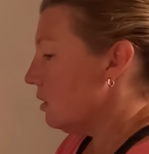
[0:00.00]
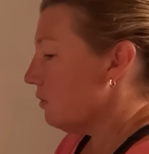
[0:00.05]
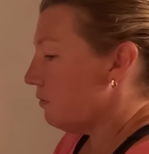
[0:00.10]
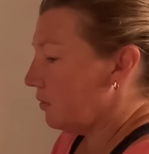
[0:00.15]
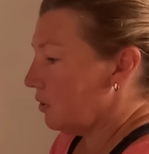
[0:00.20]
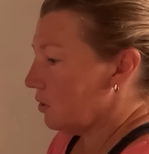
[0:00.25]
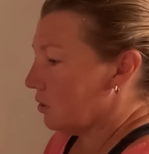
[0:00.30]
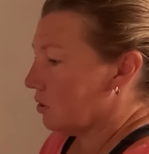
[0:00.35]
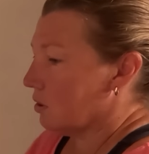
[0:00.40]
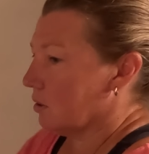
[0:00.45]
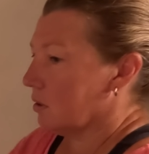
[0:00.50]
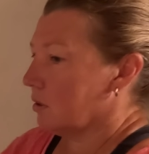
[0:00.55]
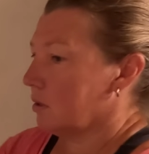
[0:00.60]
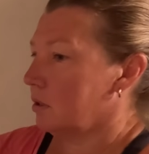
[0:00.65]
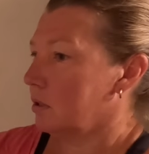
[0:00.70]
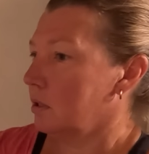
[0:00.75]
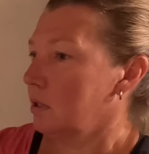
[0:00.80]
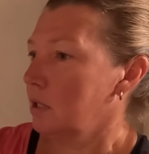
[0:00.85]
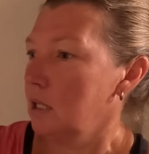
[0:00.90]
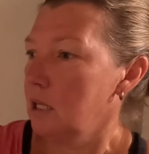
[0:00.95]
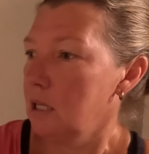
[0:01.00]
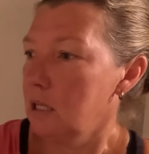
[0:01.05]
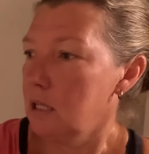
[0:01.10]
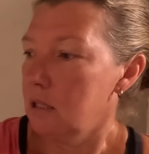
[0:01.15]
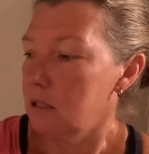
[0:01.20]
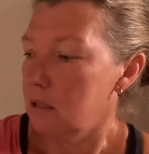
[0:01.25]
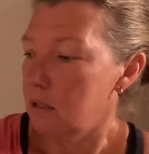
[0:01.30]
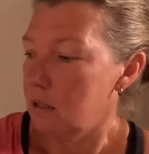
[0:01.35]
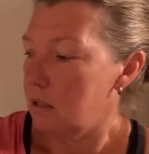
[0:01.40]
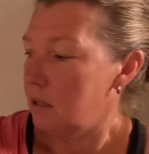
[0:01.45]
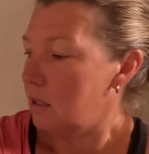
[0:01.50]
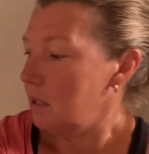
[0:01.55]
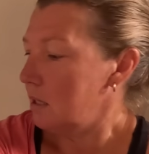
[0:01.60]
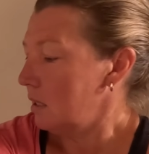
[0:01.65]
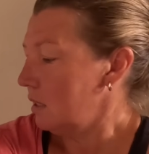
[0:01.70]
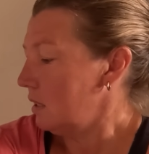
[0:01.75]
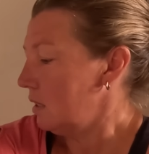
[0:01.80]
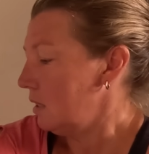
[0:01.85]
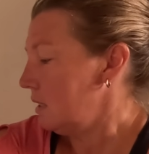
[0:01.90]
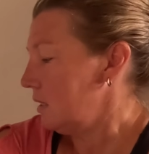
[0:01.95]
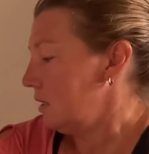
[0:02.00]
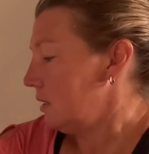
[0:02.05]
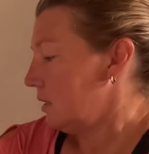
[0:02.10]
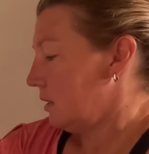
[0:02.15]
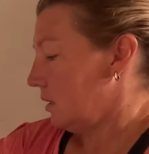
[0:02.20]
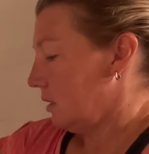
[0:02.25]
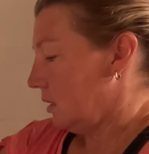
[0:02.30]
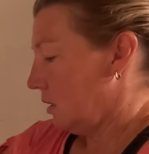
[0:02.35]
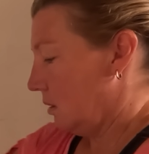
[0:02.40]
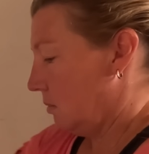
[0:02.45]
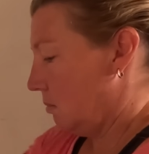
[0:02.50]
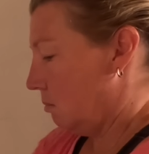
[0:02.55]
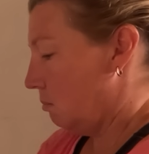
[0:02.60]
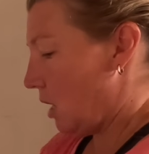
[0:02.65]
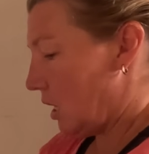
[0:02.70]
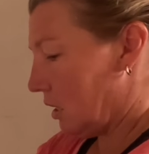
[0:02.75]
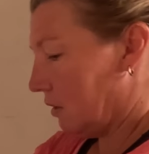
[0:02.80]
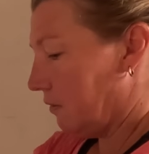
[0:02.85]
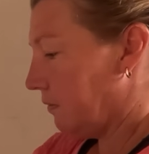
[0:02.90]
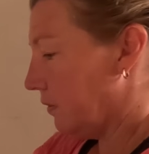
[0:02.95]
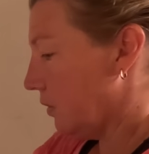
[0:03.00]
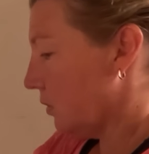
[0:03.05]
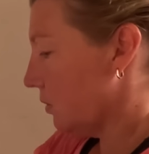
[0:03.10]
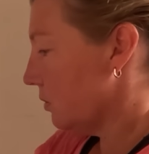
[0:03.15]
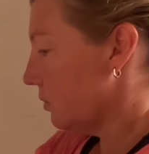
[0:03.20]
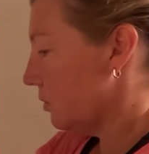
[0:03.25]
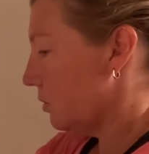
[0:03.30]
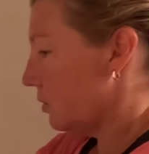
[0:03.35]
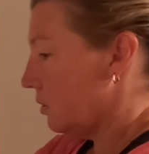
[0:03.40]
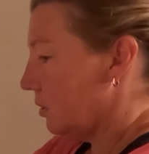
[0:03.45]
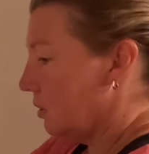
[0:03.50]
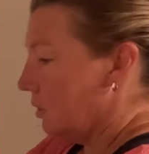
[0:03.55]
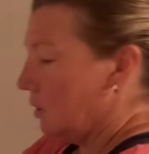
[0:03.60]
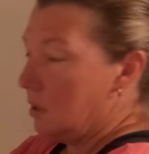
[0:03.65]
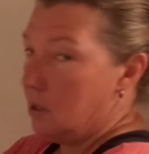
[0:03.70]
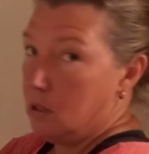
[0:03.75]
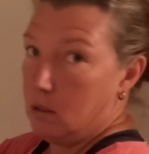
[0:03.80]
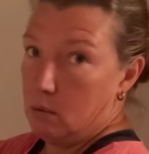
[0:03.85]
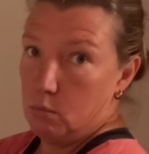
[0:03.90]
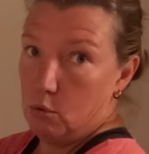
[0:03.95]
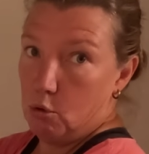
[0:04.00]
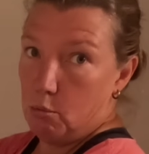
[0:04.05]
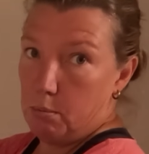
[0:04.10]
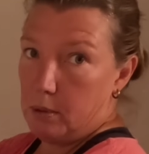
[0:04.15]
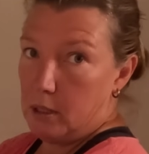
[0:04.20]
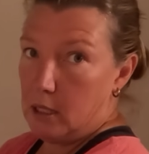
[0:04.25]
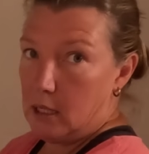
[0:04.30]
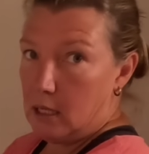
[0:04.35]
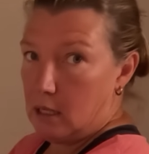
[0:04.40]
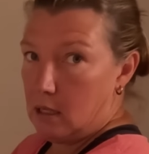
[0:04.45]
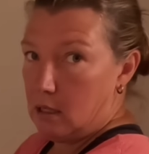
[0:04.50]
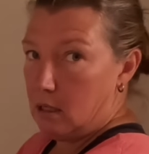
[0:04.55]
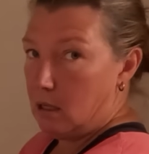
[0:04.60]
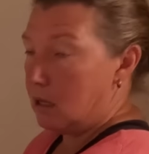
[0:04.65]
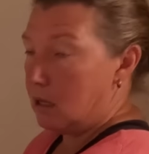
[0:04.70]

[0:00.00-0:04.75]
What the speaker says: the future, these manifolds will be in